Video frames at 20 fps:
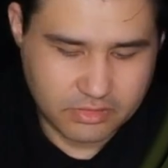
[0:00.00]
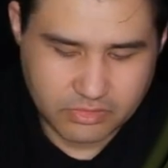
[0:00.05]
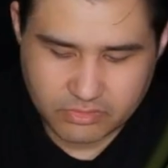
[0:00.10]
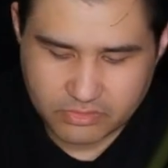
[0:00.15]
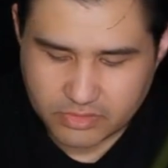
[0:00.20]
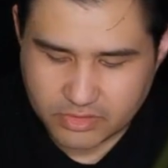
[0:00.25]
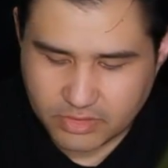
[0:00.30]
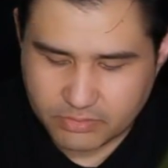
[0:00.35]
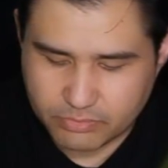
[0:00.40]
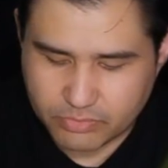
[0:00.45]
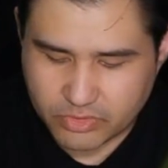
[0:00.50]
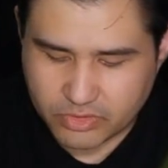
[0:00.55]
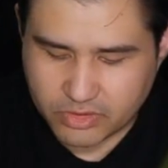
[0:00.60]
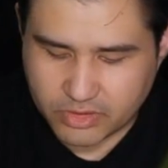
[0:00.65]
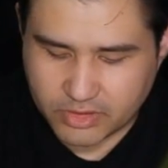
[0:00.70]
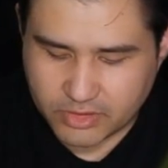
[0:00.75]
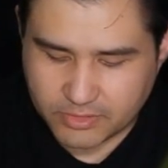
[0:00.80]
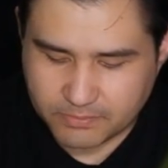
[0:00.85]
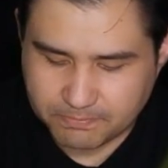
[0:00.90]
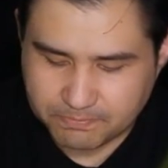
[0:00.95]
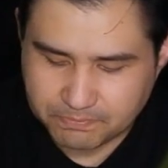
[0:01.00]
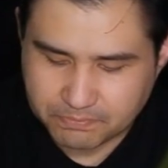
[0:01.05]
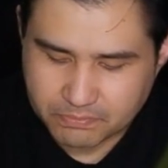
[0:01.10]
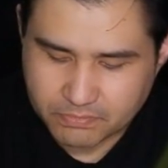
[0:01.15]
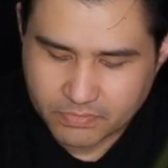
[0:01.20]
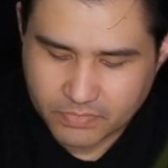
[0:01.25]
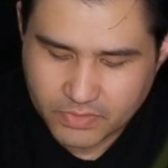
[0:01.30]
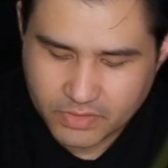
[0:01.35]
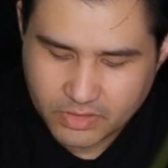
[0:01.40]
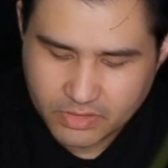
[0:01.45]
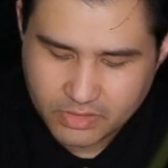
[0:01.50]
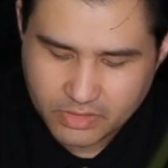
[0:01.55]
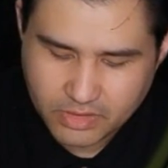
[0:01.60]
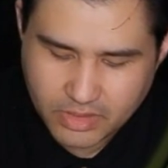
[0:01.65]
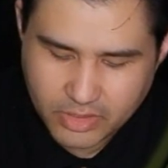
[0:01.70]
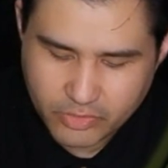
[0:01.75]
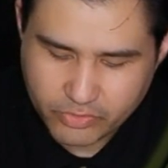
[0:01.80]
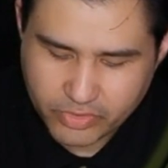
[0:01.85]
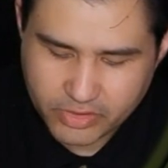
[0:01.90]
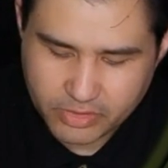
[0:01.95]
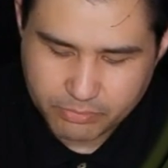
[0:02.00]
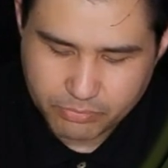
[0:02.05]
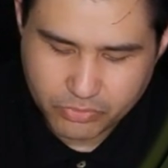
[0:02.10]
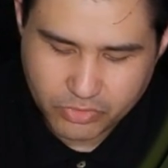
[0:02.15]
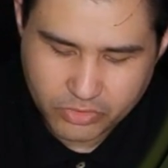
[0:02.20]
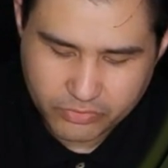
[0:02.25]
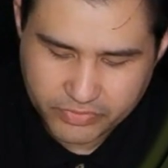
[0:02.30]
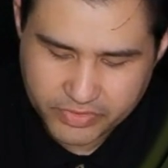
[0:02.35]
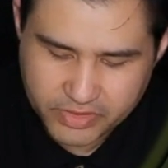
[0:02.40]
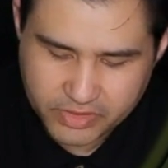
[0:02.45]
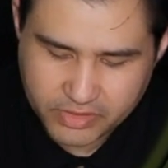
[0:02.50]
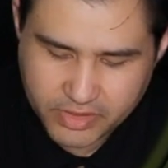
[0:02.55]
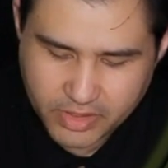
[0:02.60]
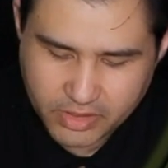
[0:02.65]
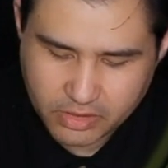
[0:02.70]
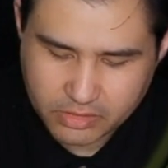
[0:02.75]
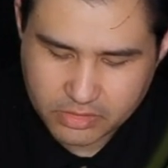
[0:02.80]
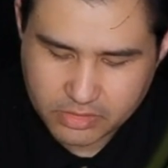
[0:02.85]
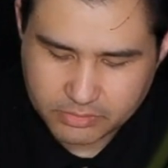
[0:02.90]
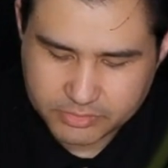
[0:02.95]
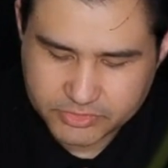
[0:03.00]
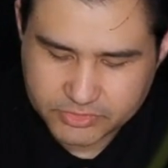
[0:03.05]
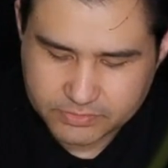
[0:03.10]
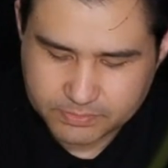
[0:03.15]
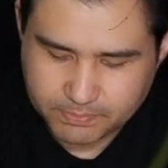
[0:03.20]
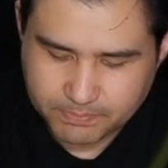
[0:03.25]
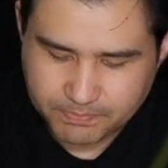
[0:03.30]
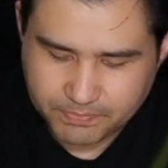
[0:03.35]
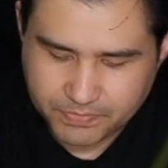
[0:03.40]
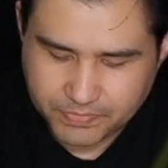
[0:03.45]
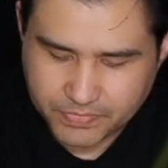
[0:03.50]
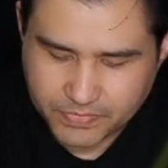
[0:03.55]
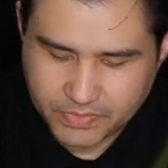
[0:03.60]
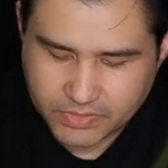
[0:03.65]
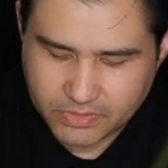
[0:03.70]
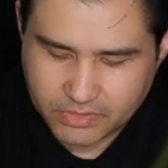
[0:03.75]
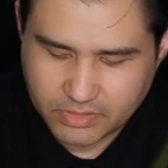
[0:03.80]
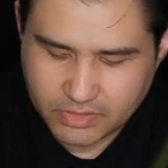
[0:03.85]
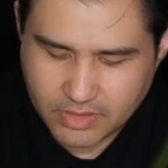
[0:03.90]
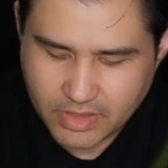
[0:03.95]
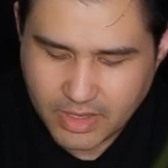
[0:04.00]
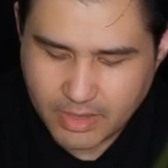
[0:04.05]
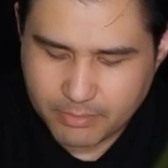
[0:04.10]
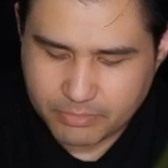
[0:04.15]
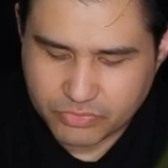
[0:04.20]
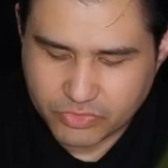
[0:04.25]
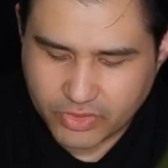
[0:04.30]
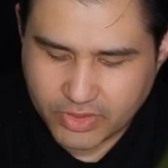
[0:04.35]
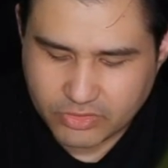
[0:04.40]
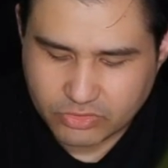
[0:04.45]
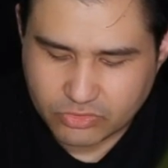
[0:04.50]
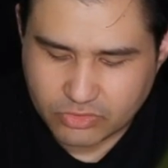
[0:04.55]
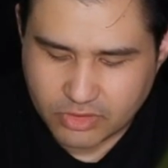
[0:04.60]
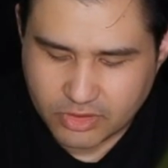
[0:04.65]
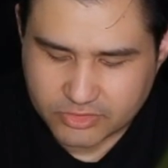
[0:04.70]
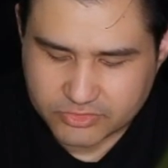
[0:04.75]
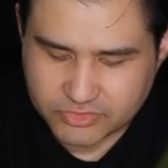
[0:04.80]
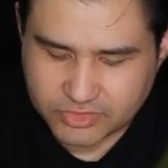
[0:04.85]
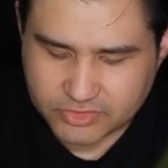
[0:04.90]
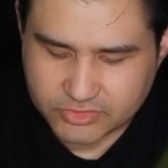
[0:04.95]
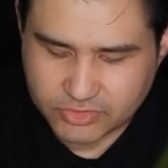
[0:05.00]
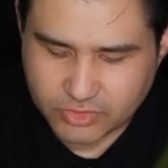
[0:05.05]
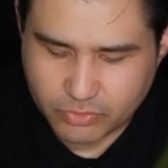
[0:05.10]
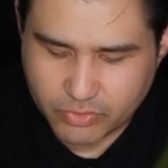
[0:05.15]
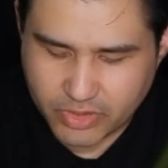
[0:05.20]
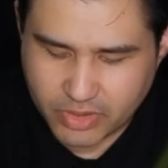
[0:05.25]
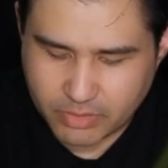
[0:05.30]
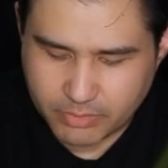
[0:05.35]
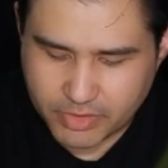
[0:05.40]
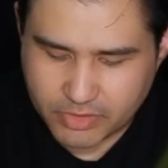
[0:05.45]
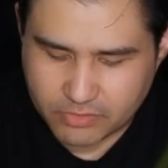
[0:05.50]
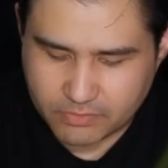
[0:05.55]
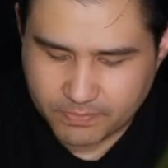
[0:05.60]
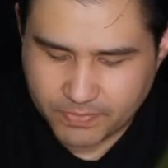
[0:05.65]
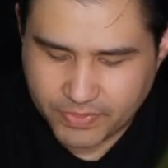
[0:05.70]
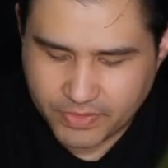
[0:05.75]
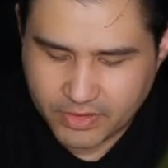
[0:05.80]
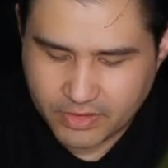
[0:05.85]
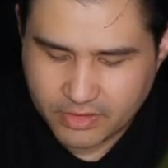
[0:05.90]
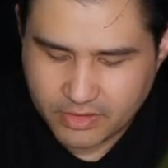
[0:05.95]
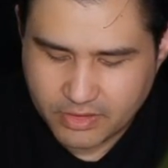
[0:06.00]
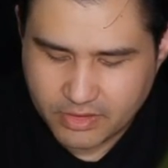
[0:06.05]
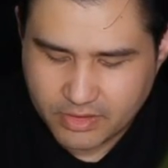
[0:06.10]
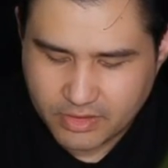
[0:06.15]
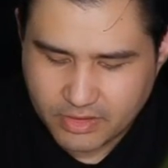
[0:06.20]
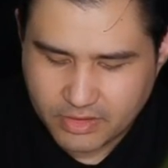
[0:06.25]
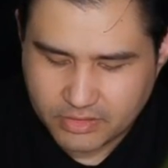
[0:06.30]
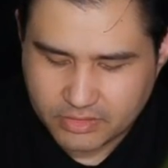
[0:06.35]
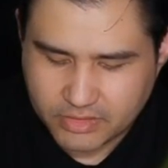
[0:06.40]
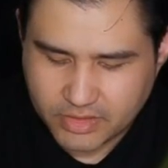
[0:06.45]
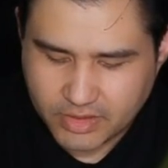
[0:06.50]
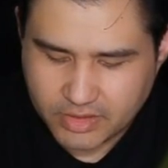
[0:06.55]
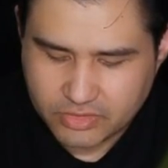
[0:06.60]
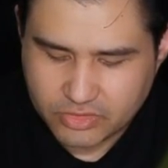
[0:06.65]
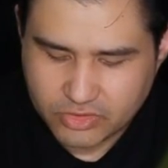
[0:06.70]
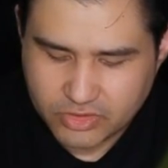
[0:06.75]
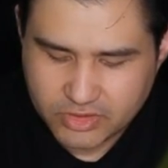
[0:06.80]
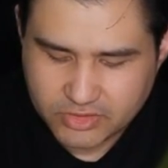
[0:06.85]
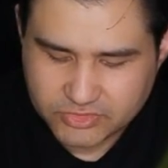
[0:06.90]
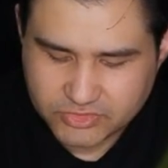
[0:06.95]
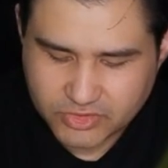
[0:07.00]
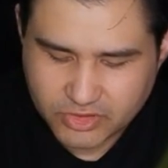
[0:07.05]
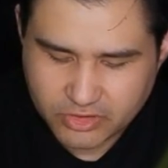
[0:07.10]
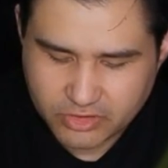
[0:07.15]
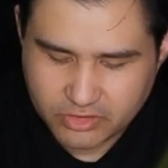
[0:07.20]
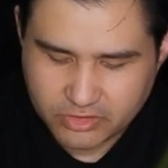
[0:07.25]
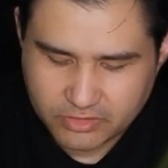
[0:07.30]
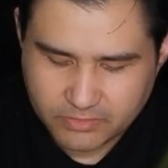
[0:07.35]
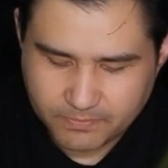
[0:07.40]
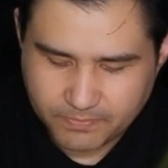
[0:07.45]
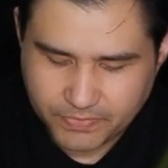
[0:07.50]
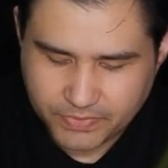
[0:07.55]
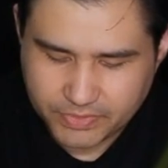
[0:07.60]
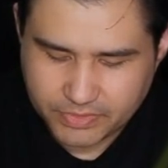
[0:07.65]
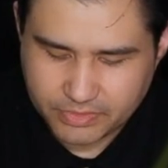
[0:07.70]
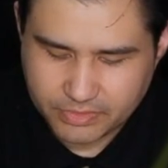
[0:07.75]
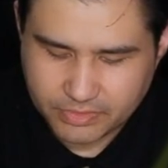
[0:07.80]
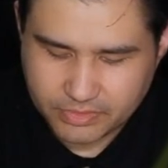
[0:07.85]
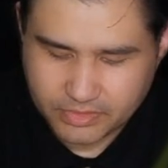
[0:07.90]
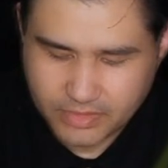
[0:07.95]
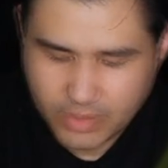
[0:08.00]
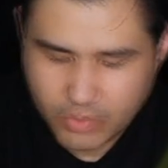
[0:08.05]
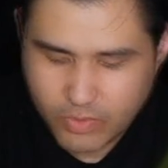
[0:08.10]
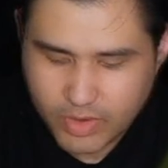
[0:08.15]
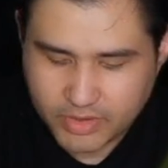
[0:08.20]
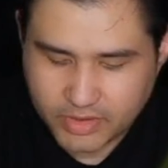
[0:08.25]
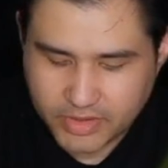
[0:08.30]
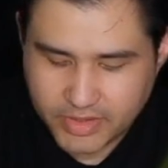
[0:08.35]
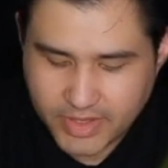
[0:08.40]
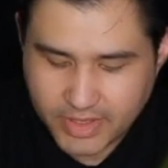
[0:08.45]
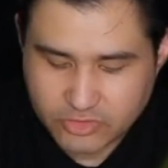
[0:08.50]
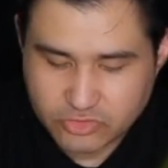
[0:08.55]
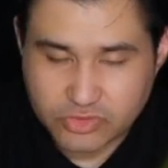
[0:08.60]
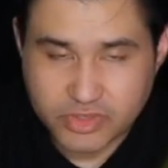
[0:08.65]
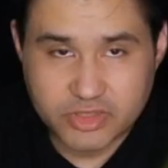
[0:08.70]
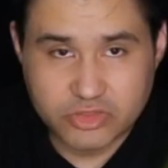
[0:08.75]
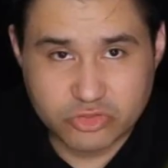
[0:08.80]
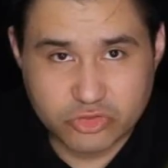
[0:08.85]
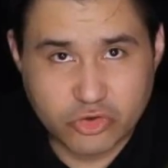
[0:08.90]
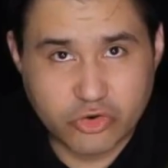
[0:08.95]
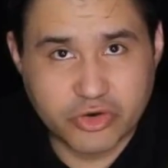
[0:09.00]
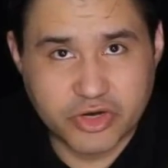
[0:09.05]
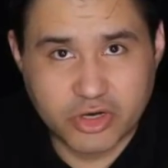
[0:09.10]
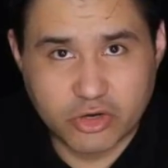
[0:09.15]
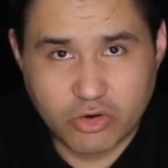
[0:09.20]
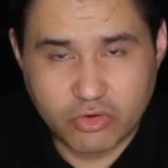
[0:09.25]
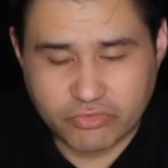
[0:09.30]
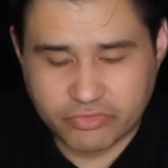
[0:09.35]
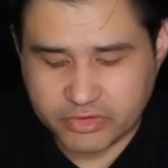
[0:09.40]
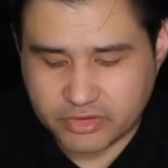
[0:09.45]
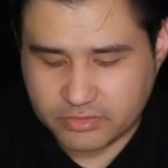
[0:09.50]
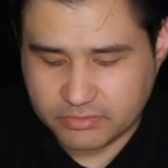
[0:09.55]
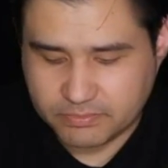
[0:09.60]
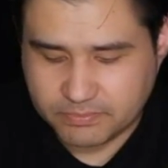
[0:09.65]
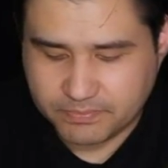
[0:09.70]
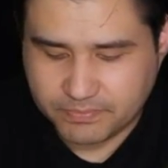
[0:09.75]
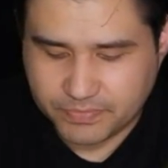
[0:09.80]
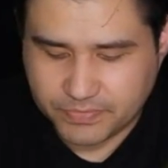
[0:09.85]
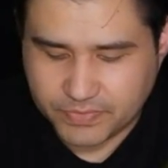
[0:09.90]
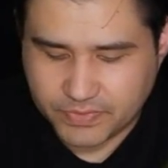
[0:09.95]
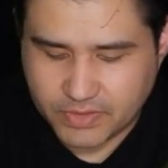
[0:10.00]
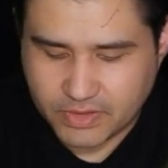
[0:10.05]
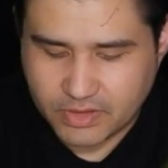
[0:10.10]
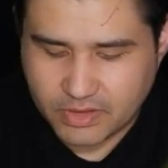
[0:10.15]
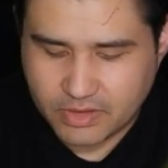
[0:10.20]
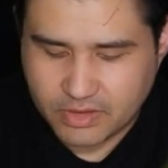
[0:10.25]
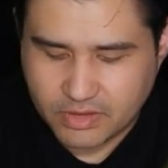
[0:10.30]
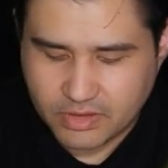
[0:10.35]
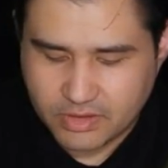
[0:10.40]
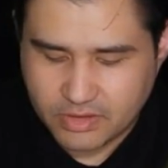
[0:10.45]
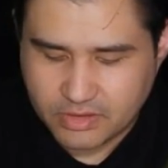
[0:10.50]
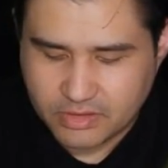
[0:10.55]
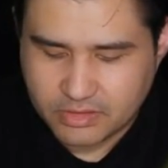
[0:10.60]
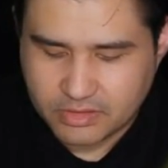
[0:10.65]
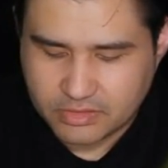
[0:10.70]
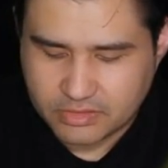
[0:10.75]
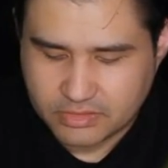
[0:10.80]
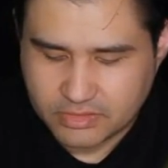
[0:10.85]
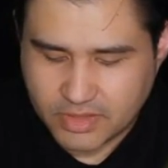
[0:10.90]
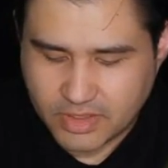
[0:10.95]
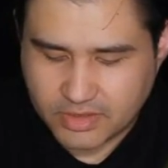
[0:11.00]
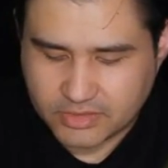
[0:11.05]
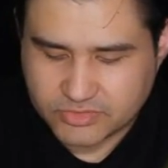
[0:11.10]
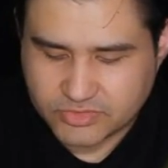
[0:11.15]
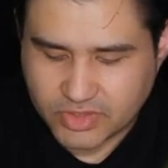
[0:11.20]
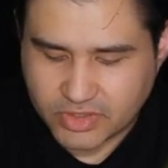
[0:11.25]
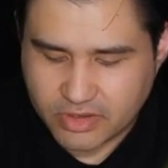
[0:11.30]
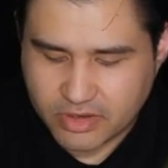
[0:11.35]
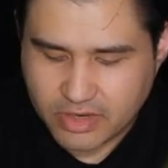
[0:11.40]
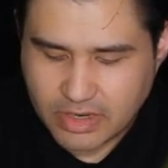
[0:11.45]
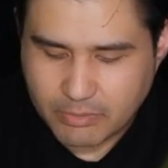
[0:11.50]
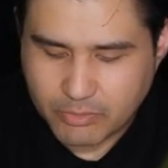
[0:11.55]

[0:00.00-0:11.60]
Okay, but I already put it over here, the eight of clubs. I'm trying to lost it somewhere in the middle. Then this card, the one they actually turn it over, That's the card.